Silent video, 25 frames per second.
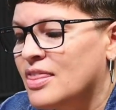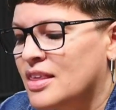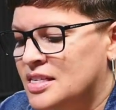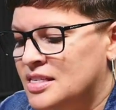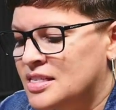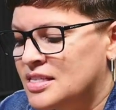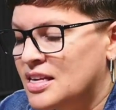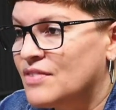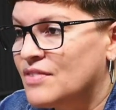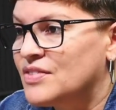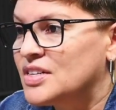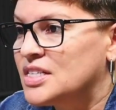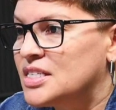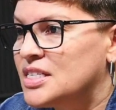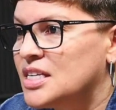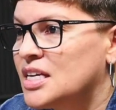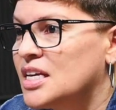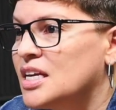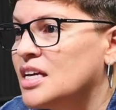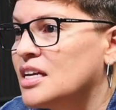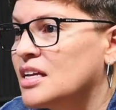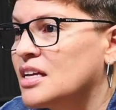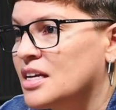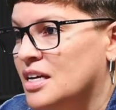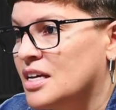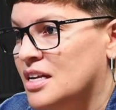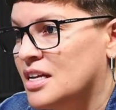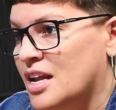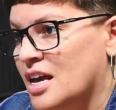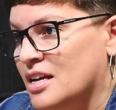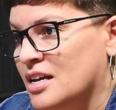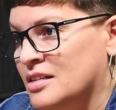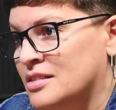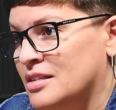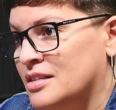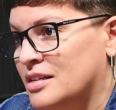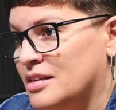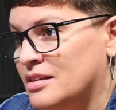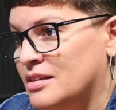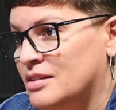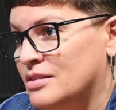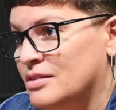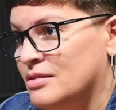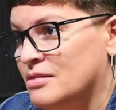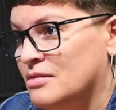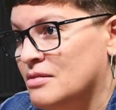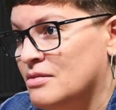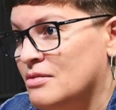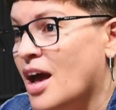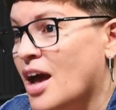and the 17 connected.
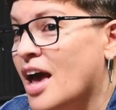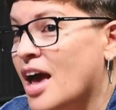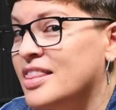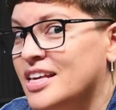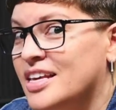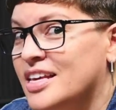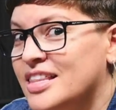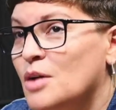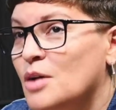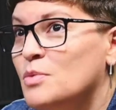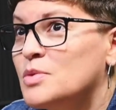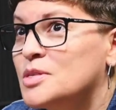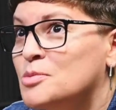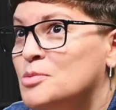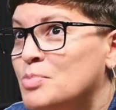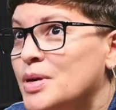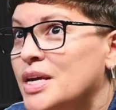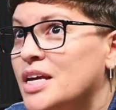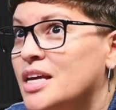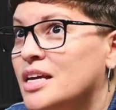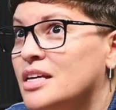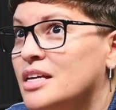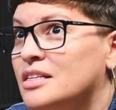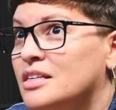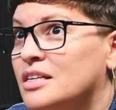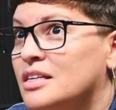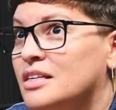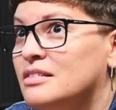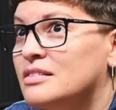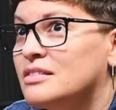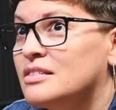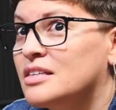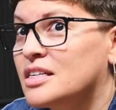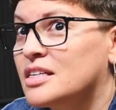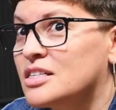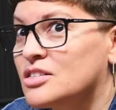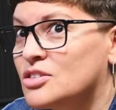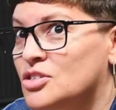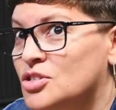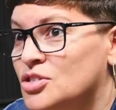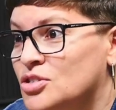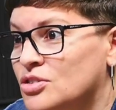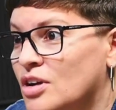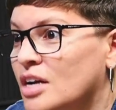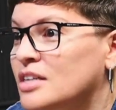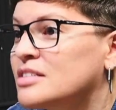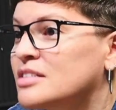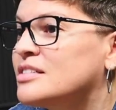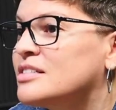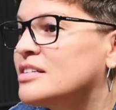Really? I think that was being
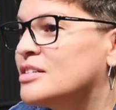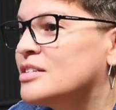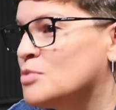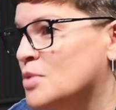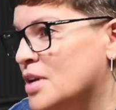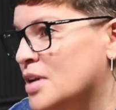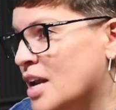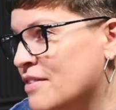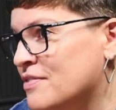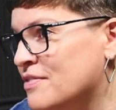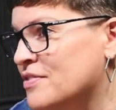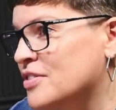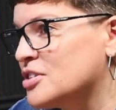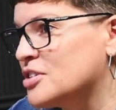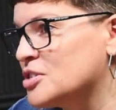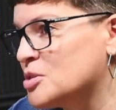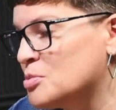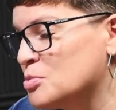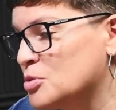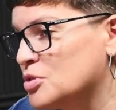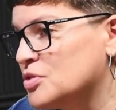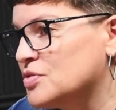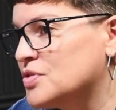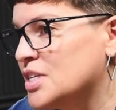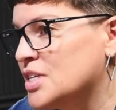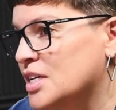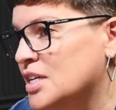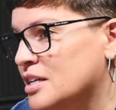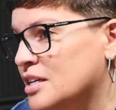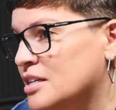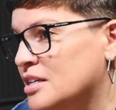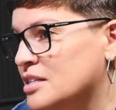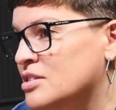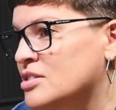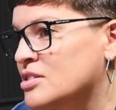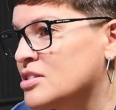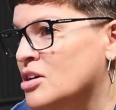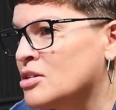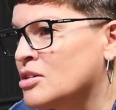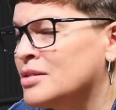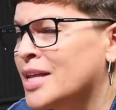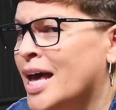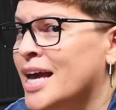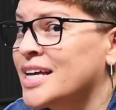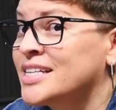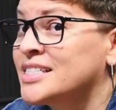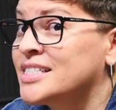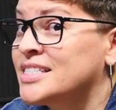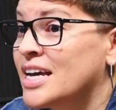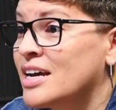constructed when I first moved here. Okay. So
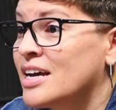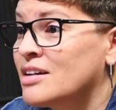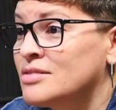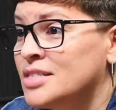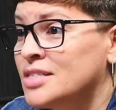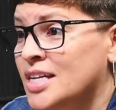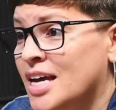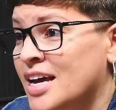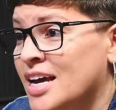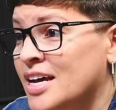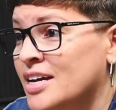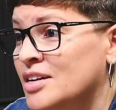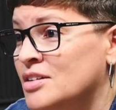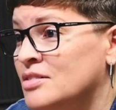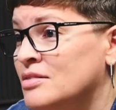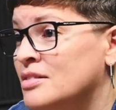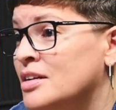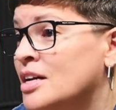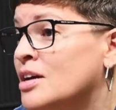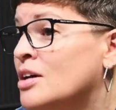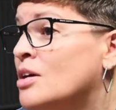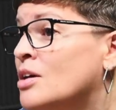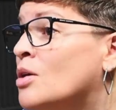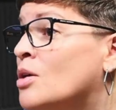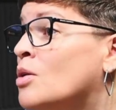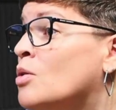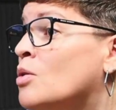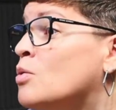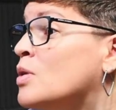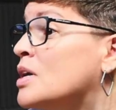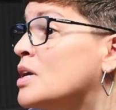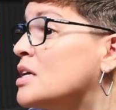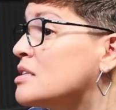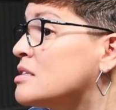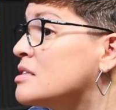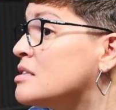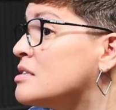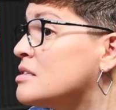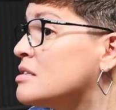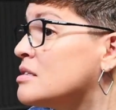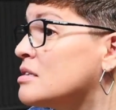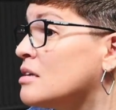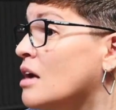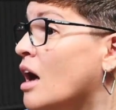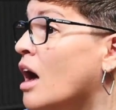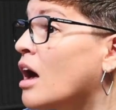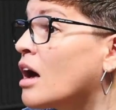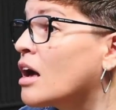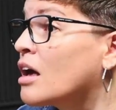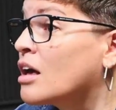like downtown was
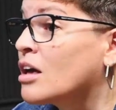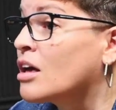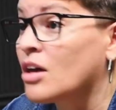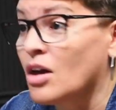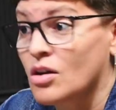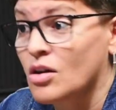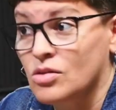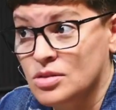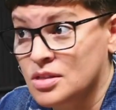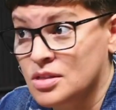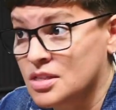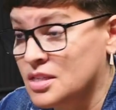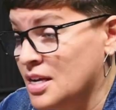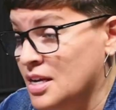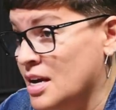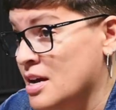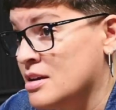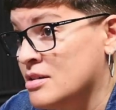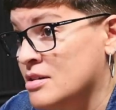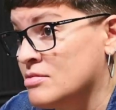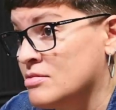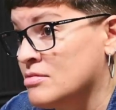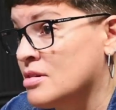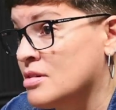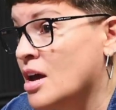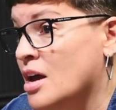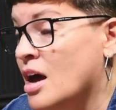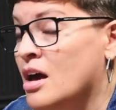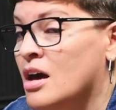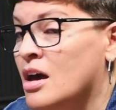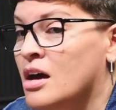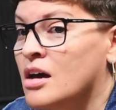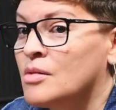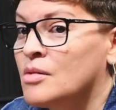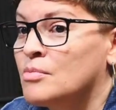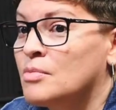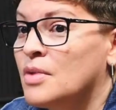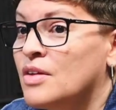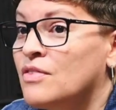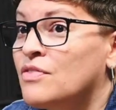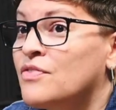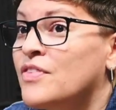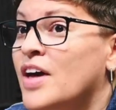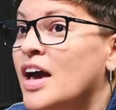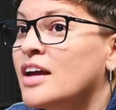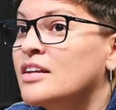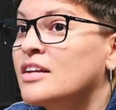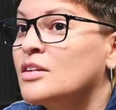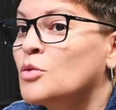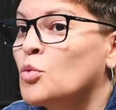a ghost town. Mm-hmm. Um, in
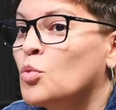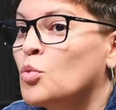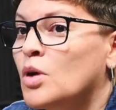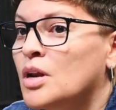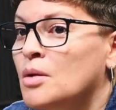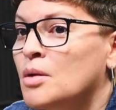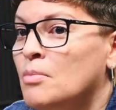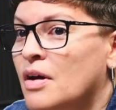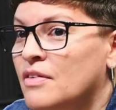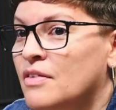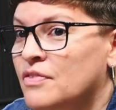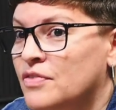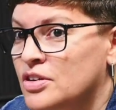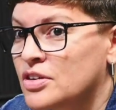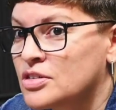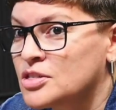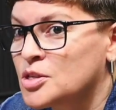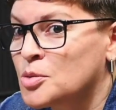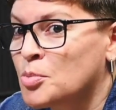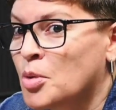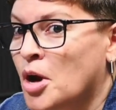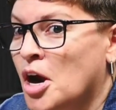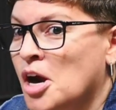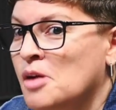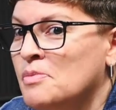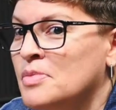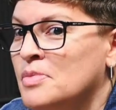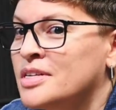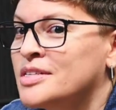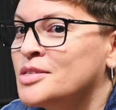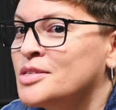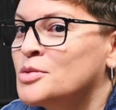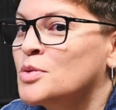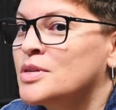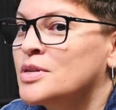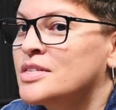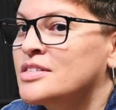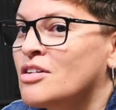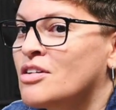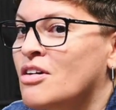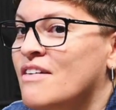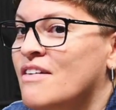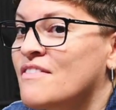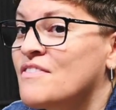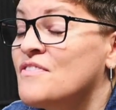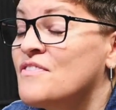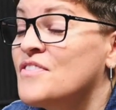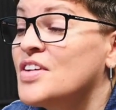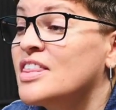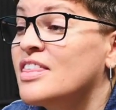fact, one of my first apartments was
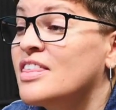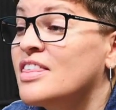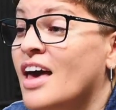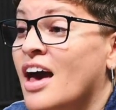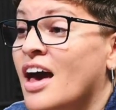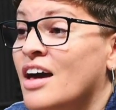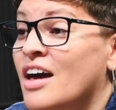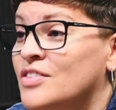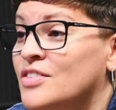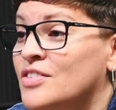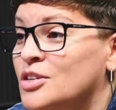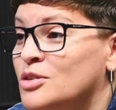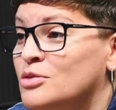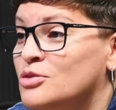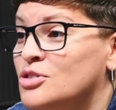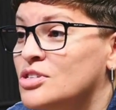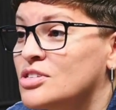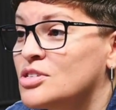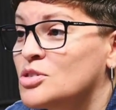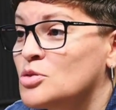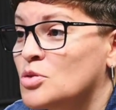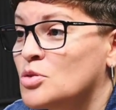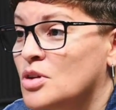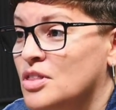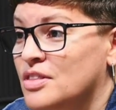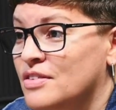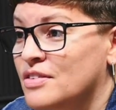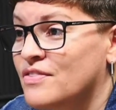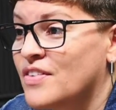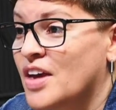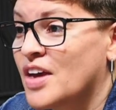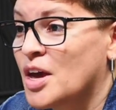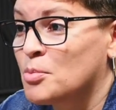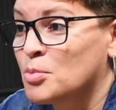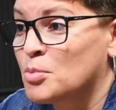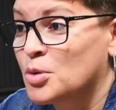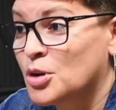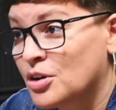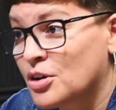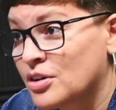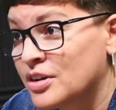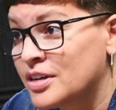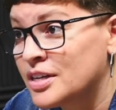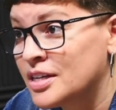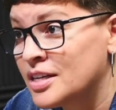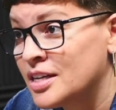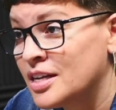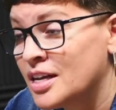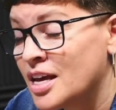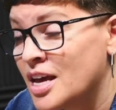on Fifth Avenue, just north of Van
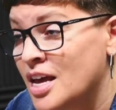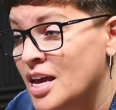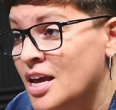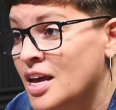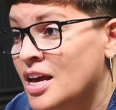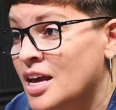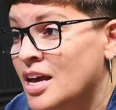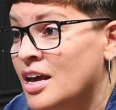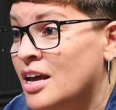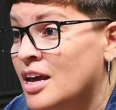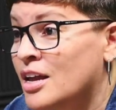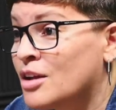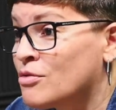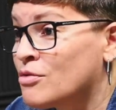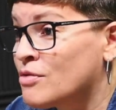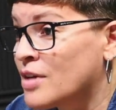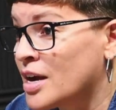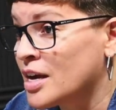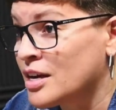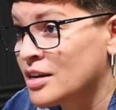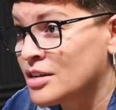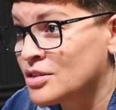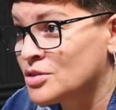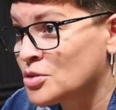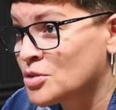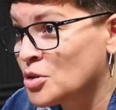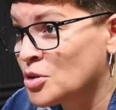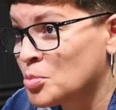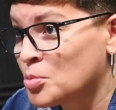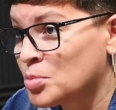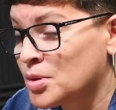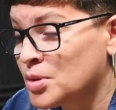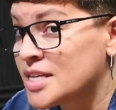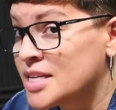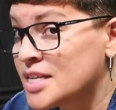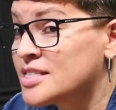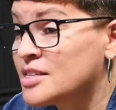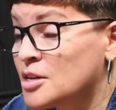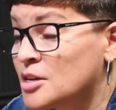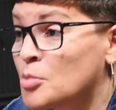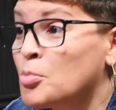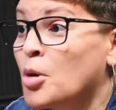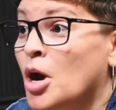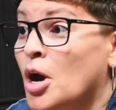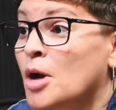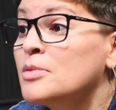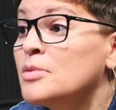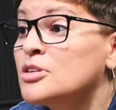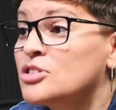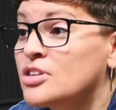Buren, mm-hmm. in a rent control place. The
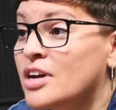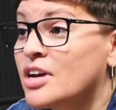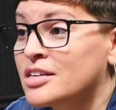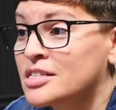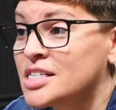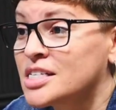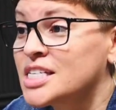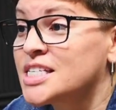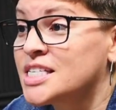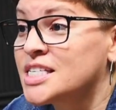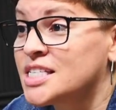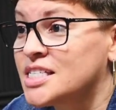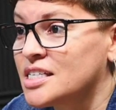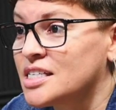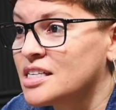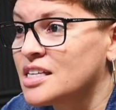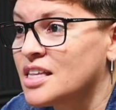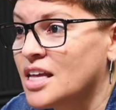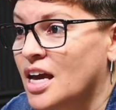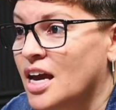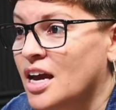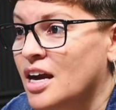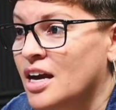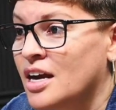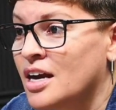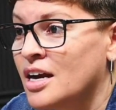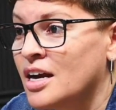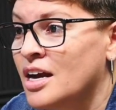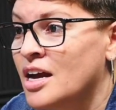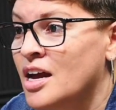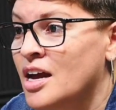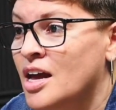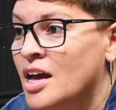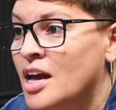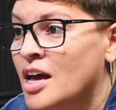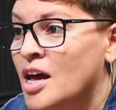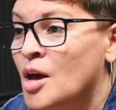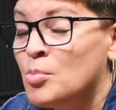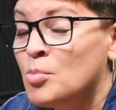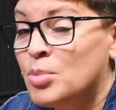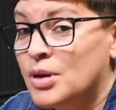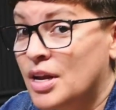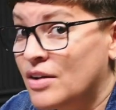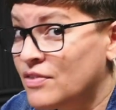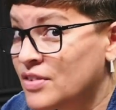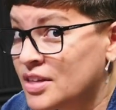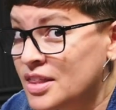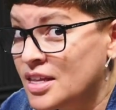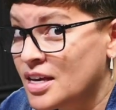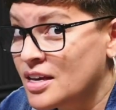apartments are mm-hmm. actually still there, mm-hmm. but
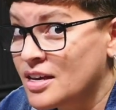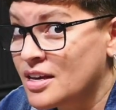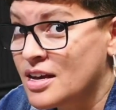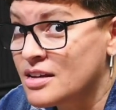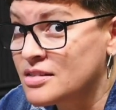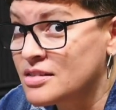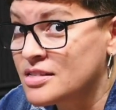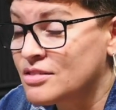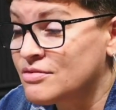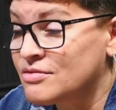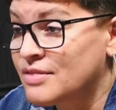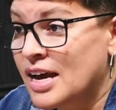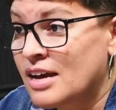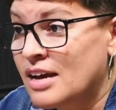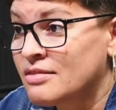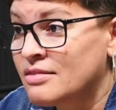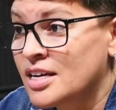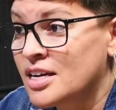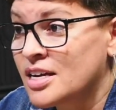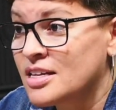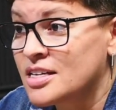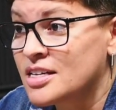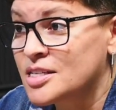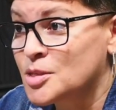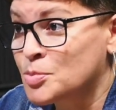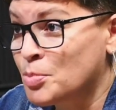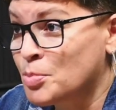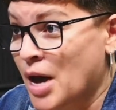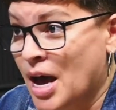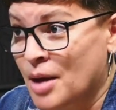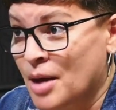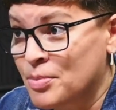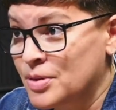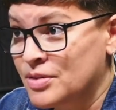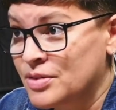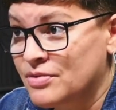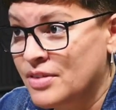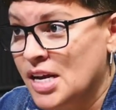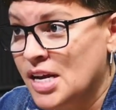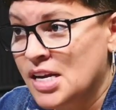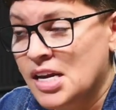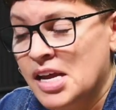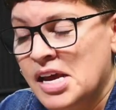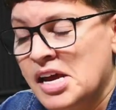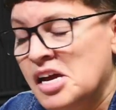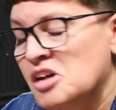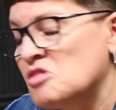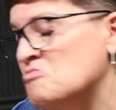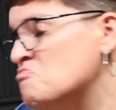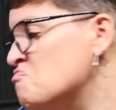everything else around there that's popping right
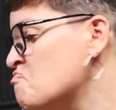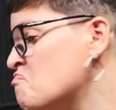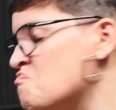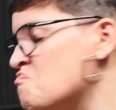now,